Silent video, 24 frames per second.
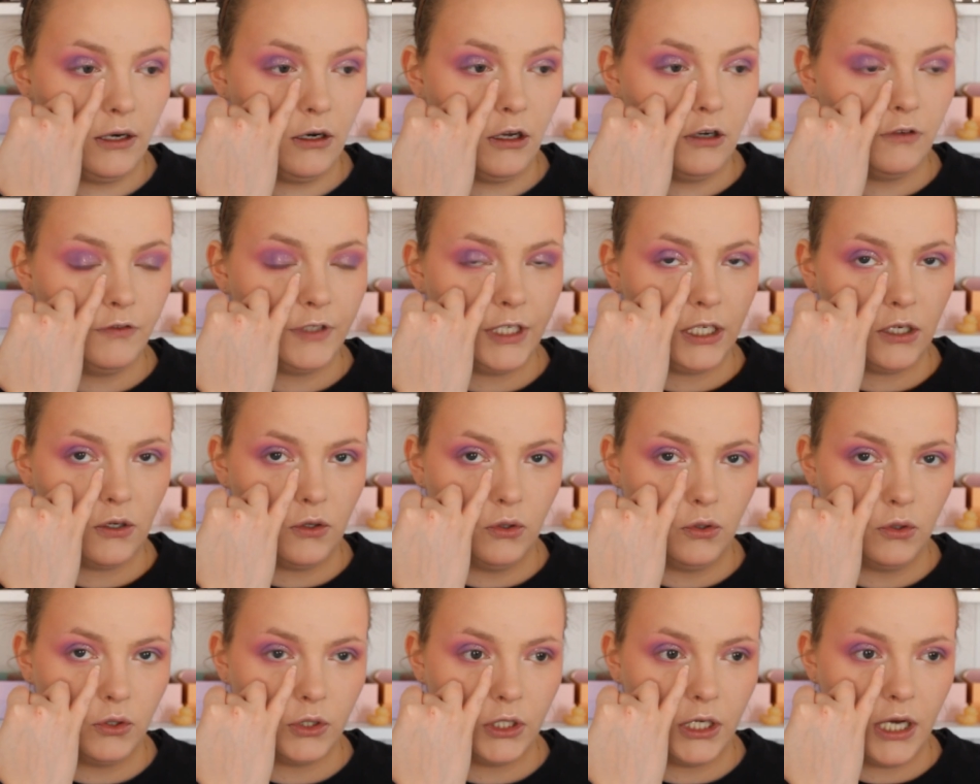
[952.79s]
lot of inner
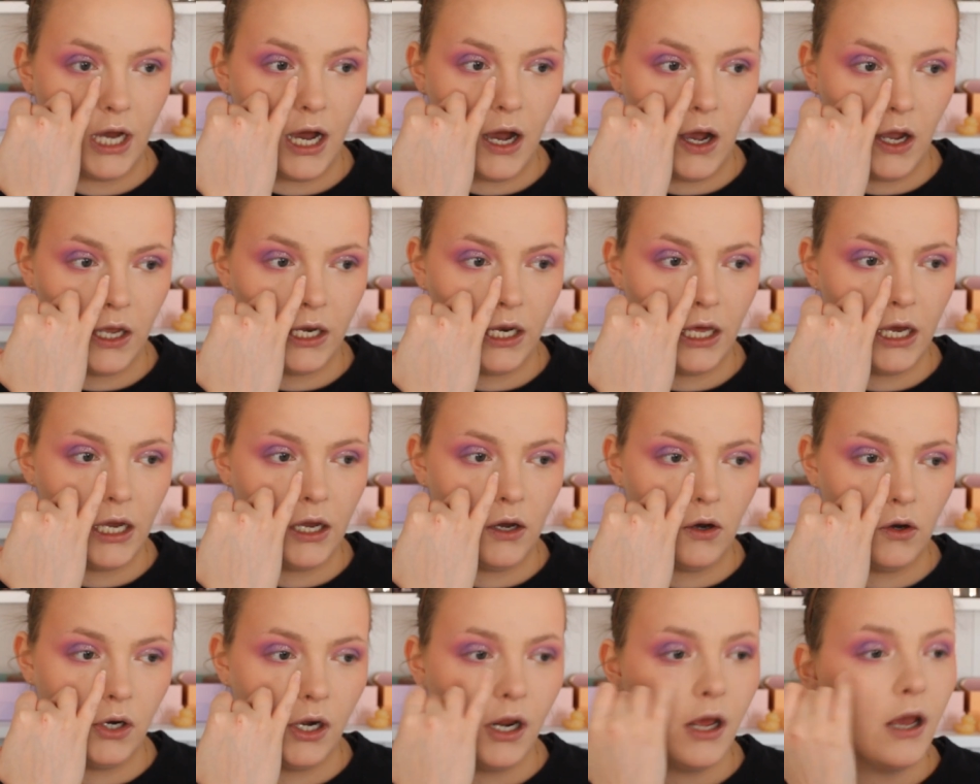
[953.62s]
corner highlight
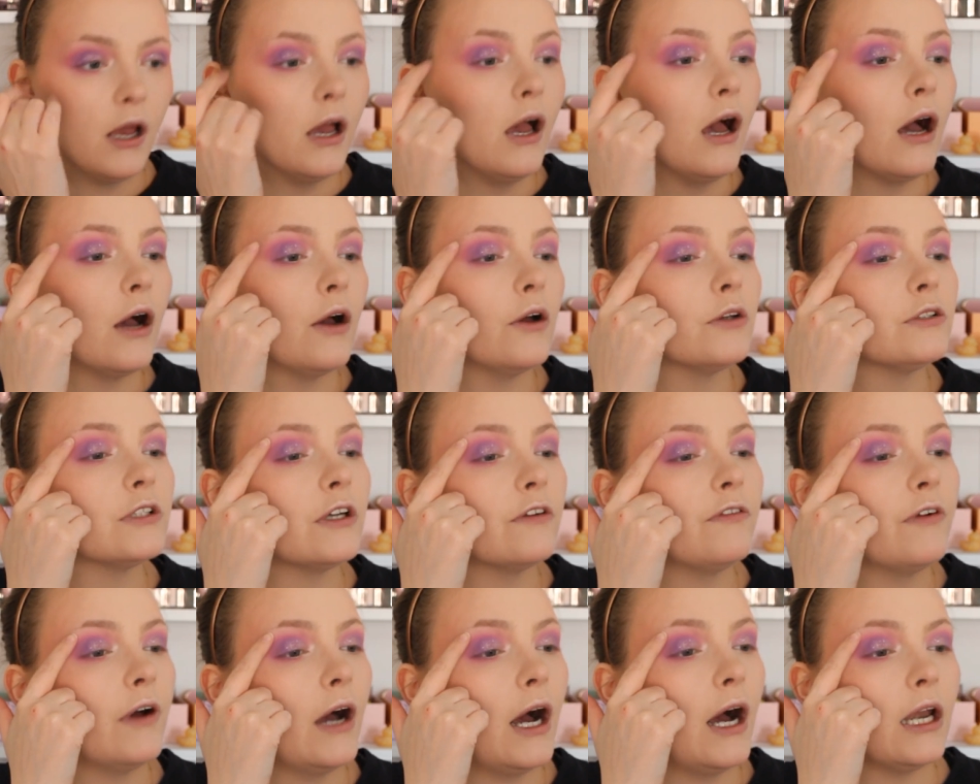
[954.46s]
on. I also
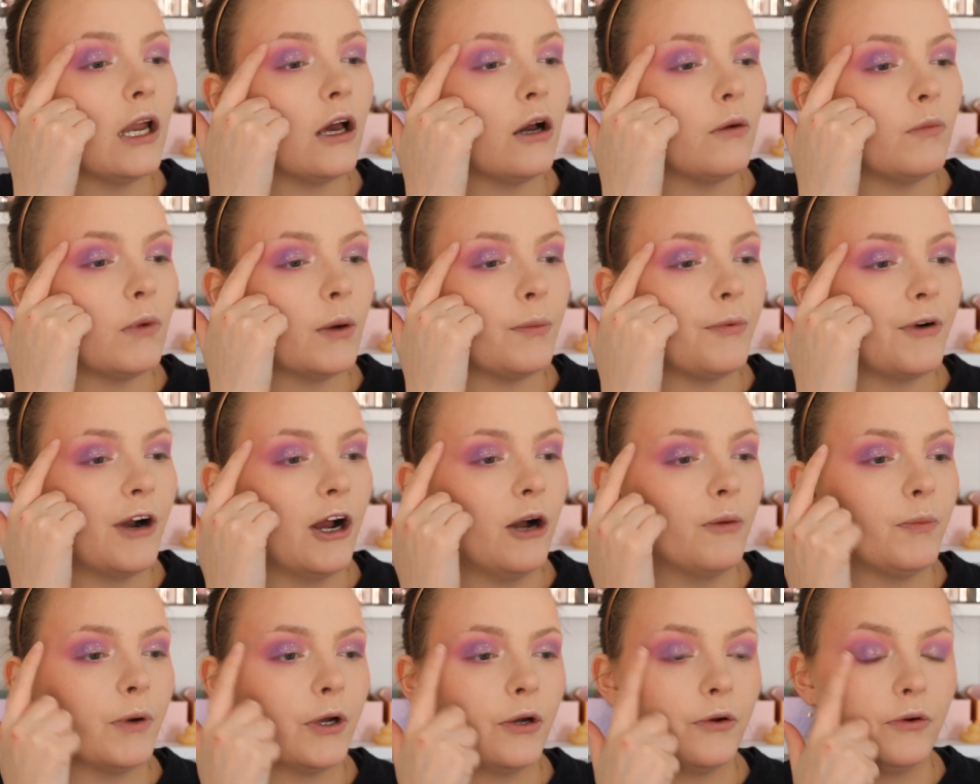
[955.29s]
have a highlight on my
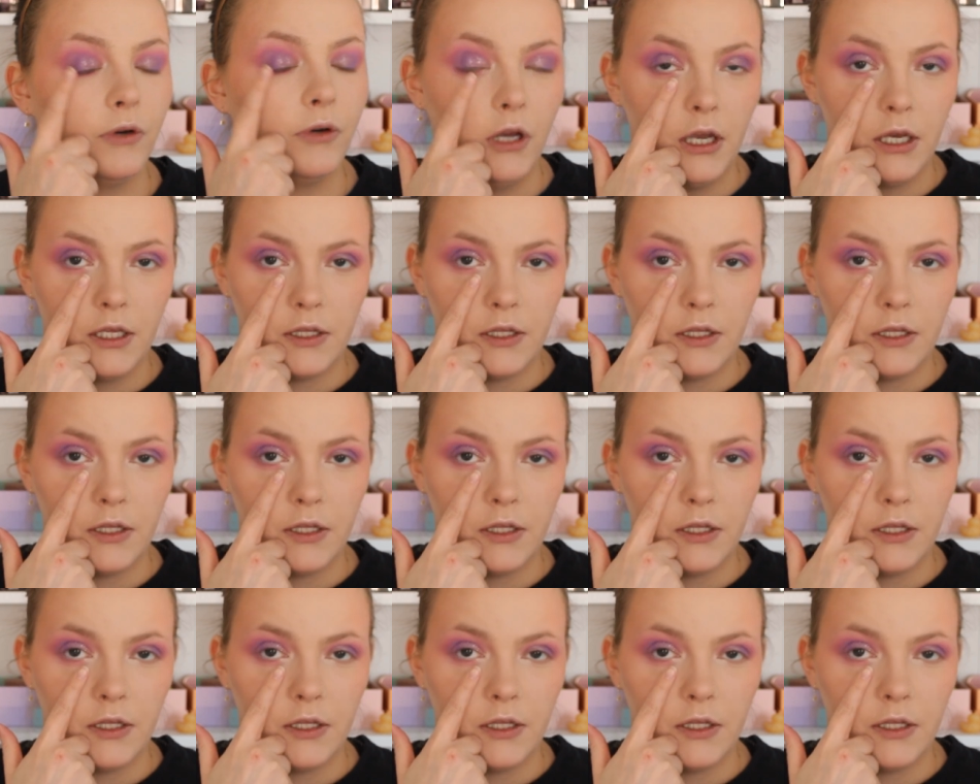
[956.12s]
brow bone.